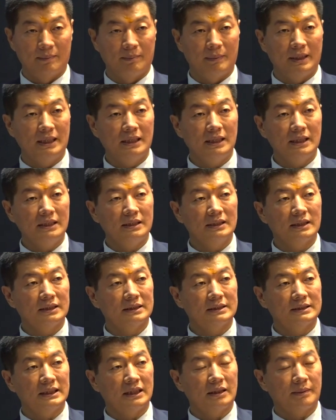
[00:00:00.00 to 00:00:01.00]
mainly in the
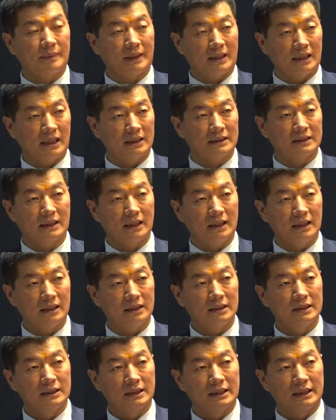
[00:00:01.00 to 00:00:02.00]
state of
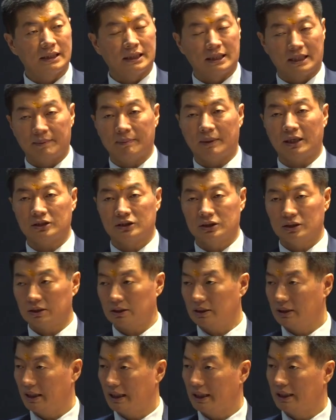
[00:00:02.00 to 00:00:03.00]
Karnataka,
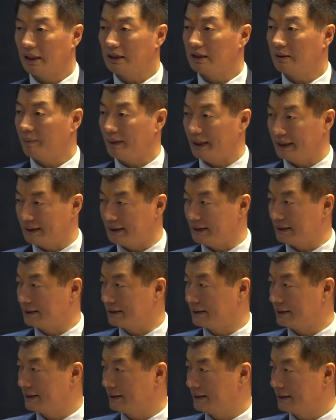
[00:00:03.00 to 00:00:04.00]
Himachal, and other
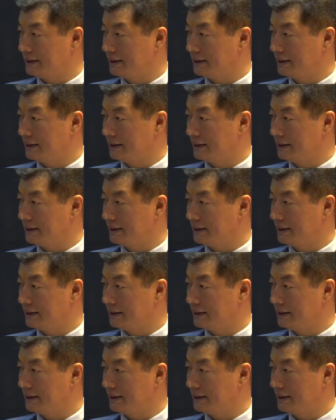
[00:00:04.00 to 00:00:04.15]
places.